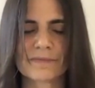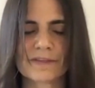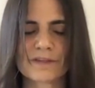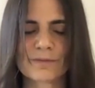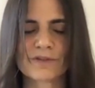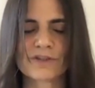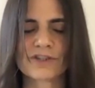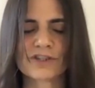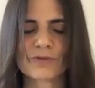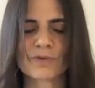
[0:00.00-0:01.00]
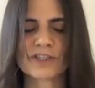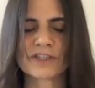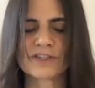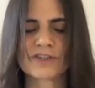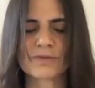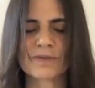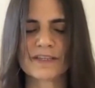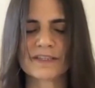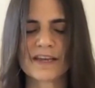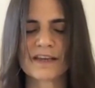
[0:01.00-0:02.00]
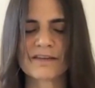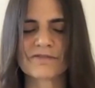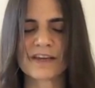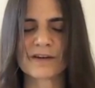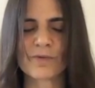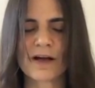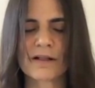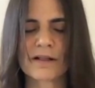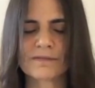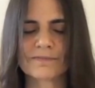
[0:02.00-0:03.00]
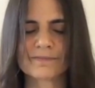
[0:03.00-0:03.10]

This person just wishes to be safe and well.